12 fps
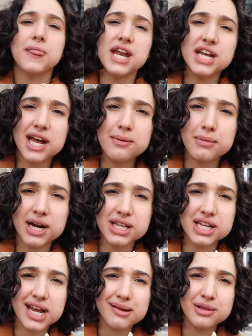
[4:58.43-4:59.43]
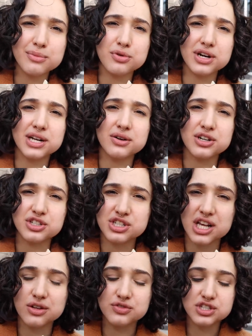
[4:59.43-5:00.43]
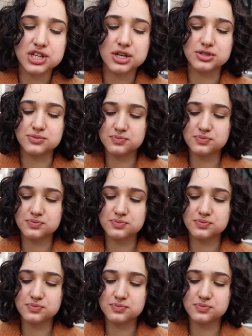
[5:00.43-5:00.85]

Then again, Miley named the burrito herself, so